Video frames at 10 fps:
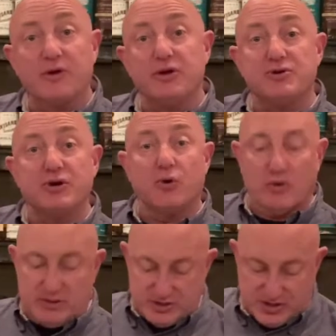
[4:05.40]
using
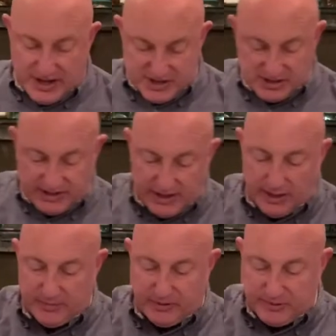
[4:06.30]
orange zest, again,
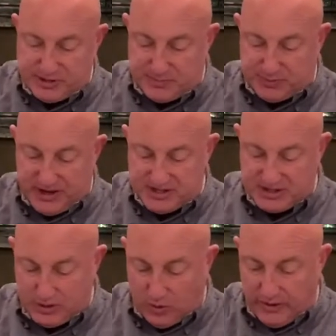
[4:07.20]
I'm going to express
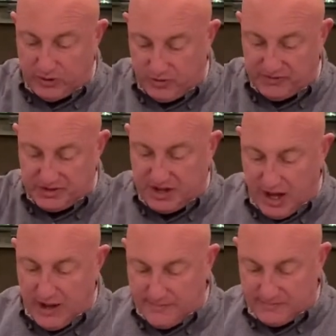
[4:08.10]
the oil over the
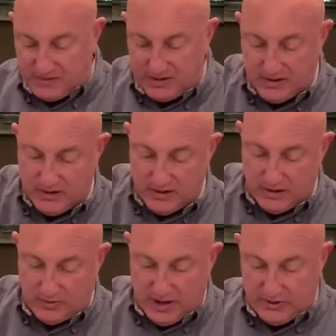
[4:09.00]
top,
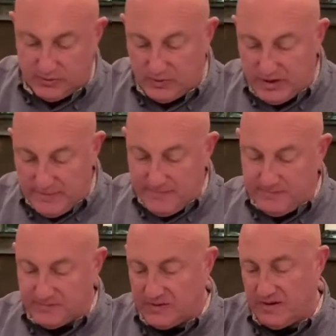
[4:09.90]
around the rim,
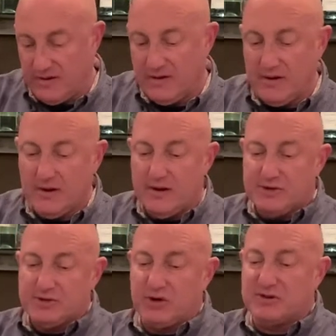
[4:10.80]

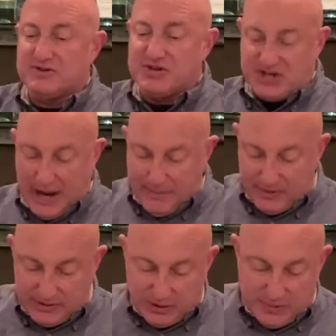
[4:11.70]
sort of shape it
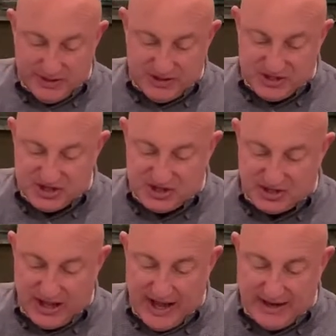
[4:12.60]
a little bit and just
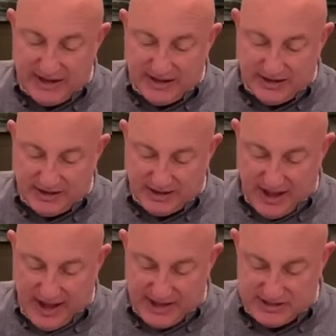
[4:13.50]
slide it into the
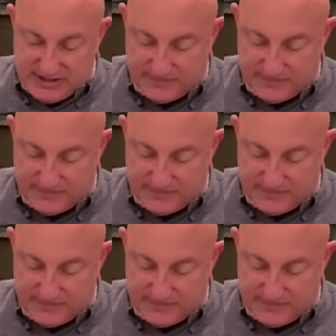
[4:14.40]
glass.